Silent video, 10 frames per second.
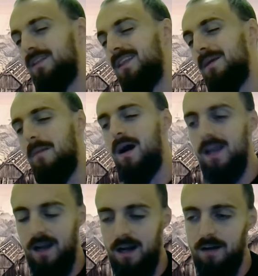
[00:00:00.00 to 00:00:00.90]
they
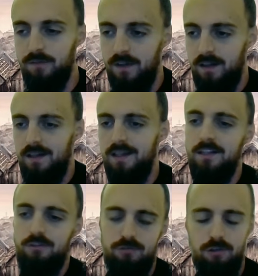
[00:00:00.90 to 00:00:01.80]
might have an
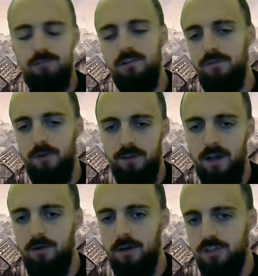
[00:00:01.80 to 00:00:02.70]
introductory
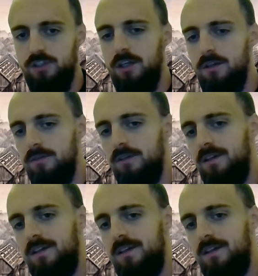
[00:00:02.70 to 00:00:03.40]
footnote or two,